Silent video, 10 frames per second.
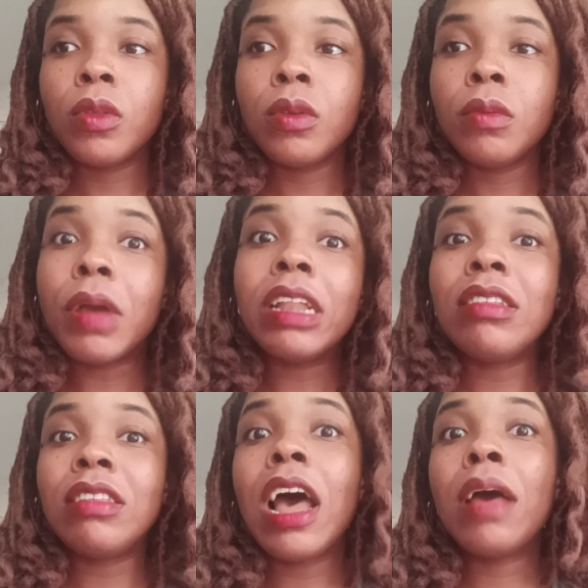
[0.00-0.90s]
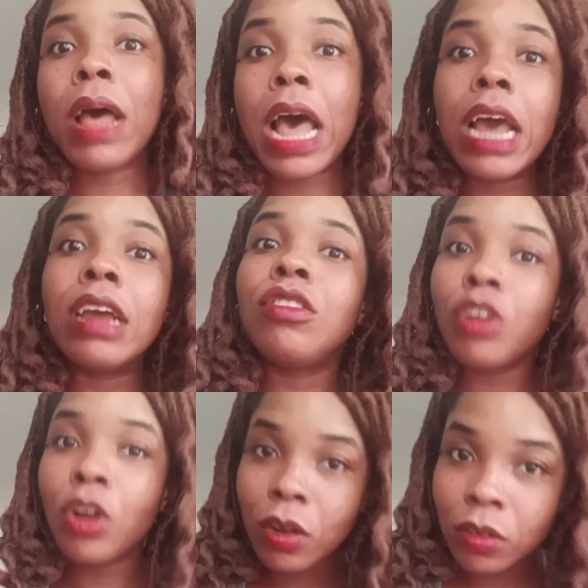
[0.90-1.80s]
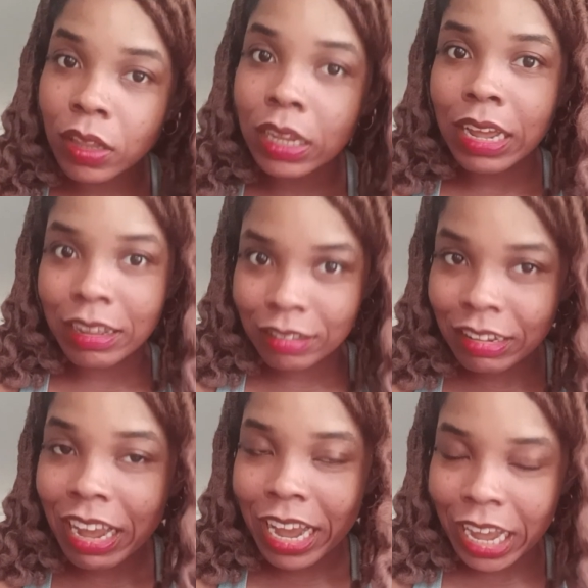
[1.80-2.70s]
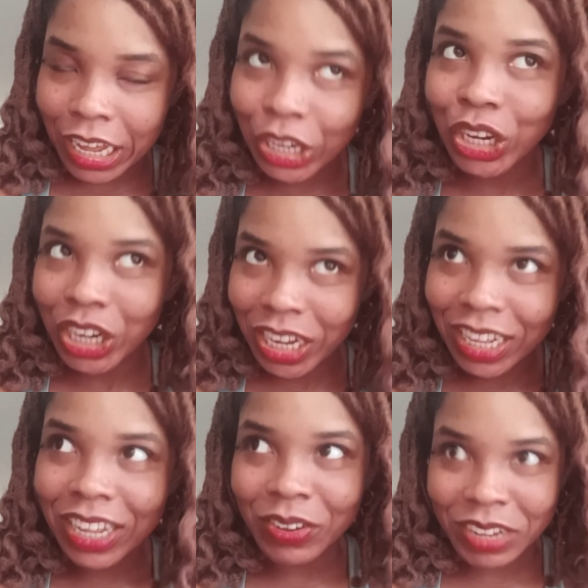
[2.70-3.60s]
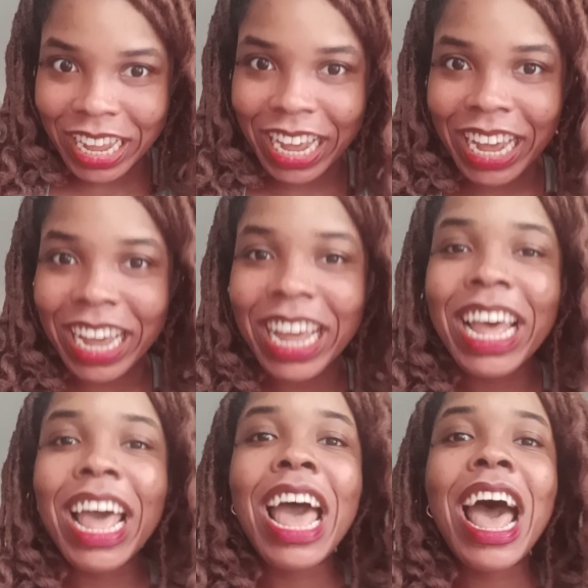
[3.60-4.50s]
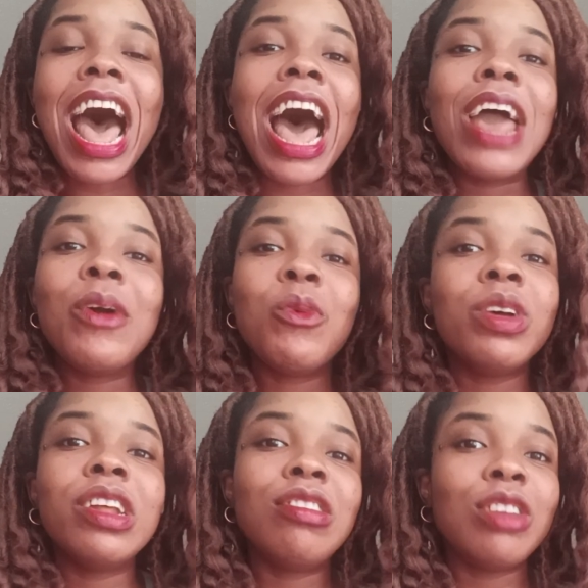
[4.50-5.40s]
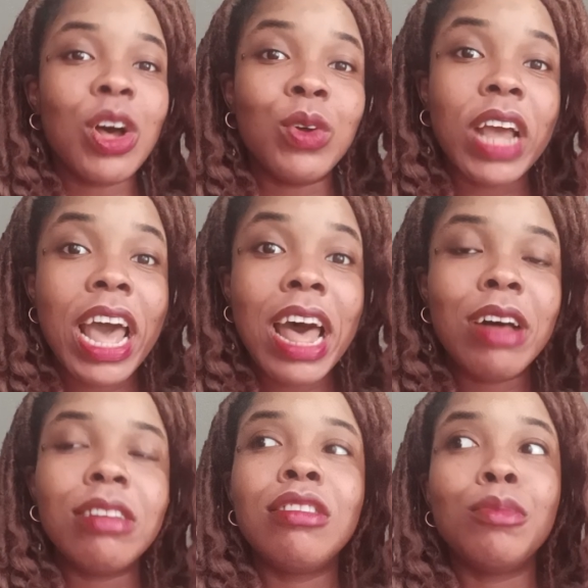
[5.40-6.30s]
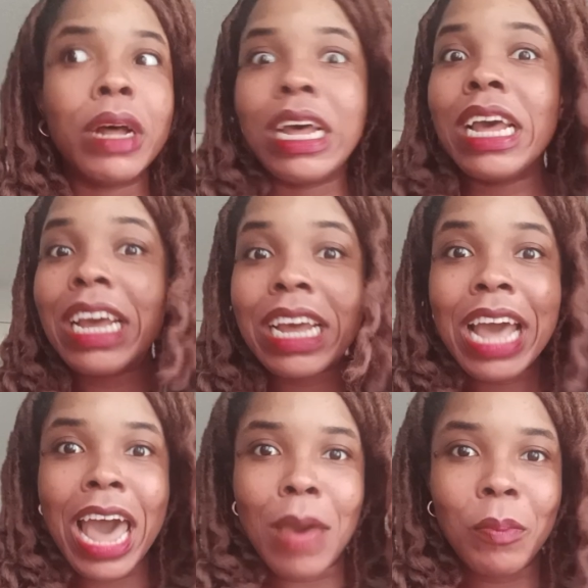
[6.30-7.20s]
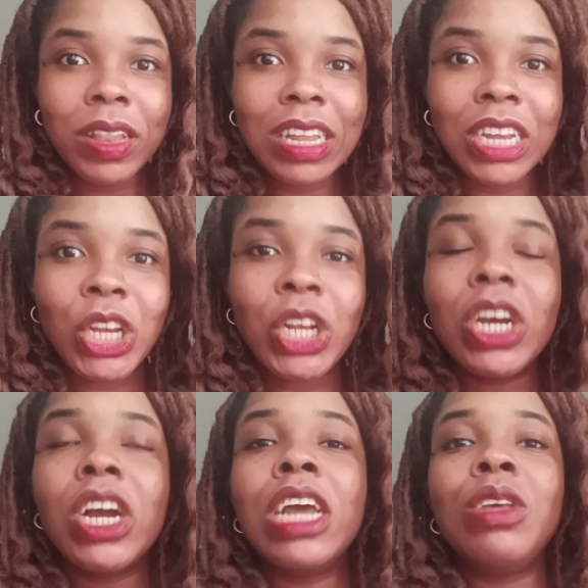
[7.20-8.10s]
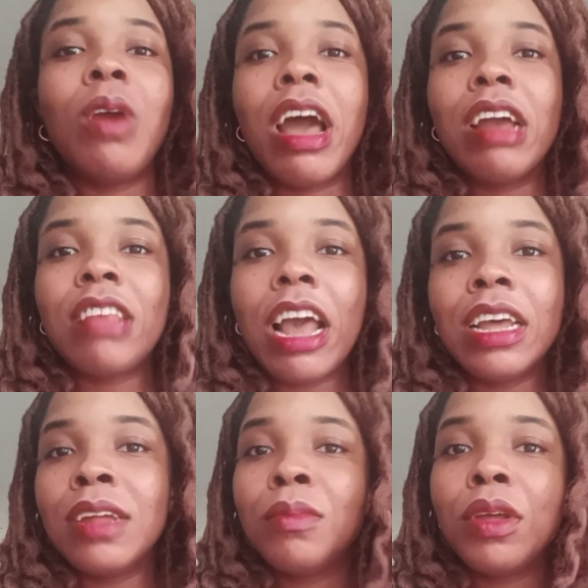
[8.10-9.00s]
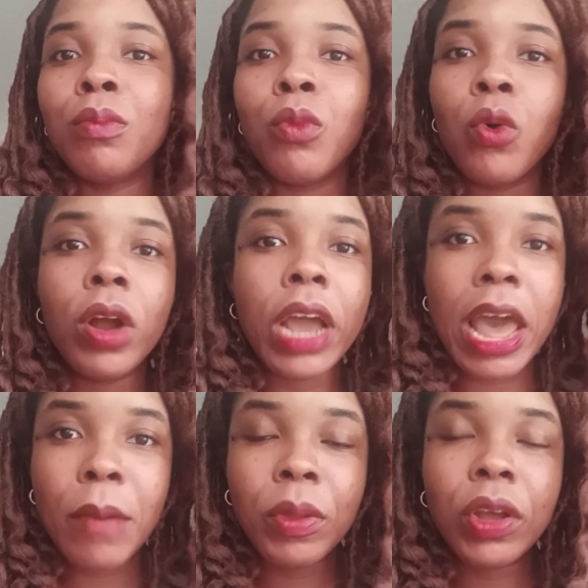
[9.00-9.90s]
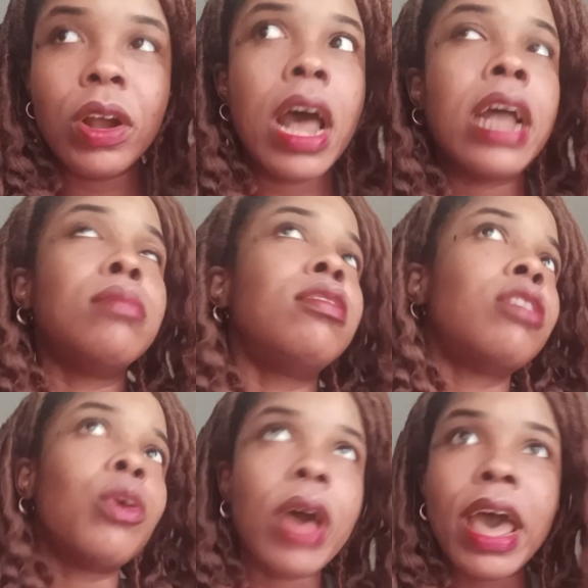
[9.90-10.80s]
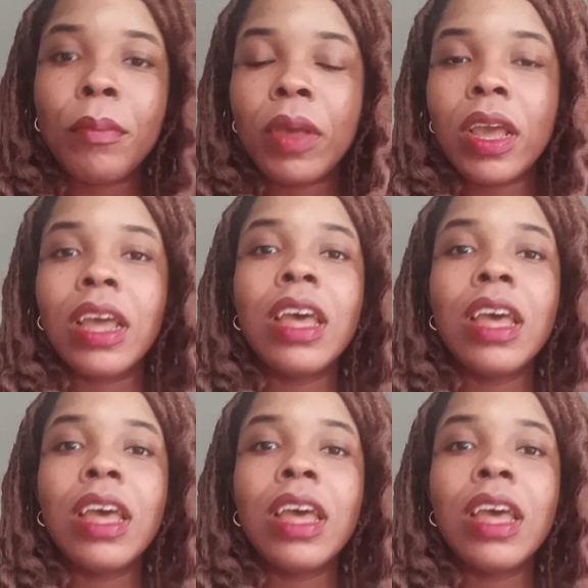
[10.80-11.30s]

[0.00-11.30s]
by the time I turn the next age, okay, I wanted to own a house, but it happened this year. And you guys, I couldn't be more happier. I am so happy. Um,